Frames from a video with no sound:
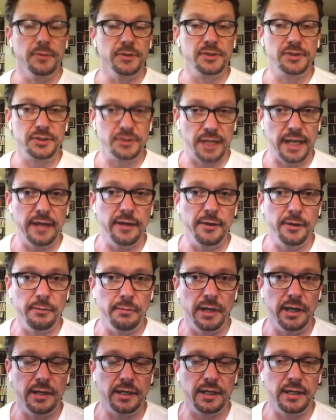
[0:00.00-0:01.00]
standard
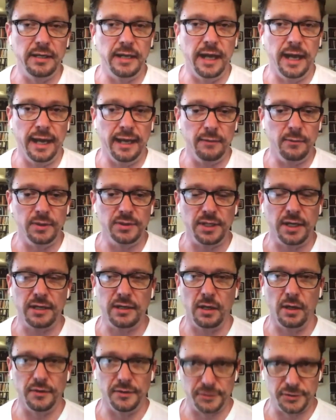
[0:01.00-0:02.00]
American diet, which I
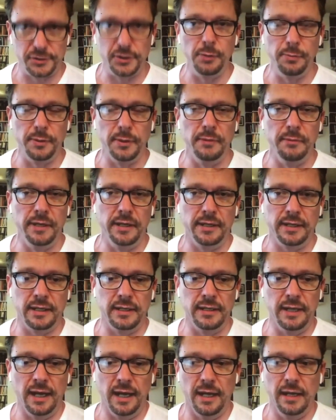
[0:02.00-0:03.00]
call the stupid American
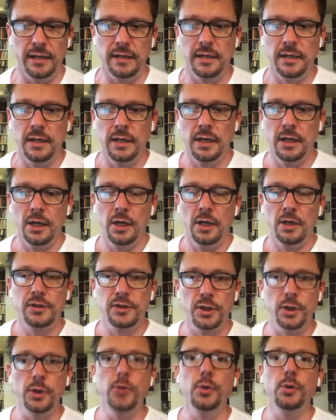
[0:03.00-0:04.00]
diet,
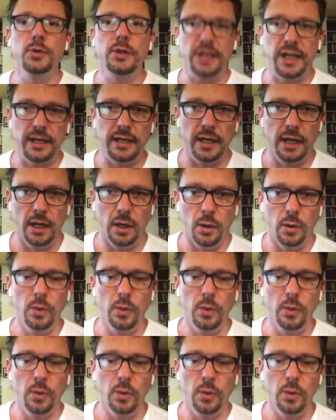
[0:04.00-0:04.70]
to keto.